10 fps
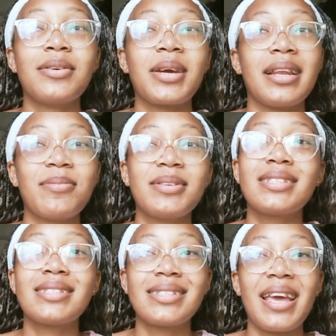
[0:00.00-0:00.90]
let me
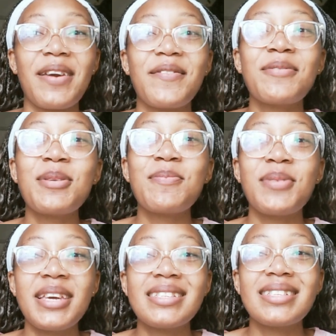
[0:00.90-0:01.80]
just say, for me,
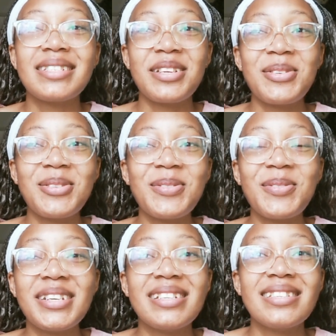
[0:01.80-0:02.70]
BSc General
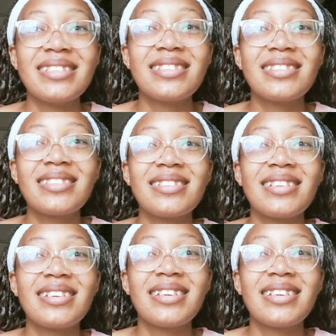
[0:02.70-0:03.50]
was,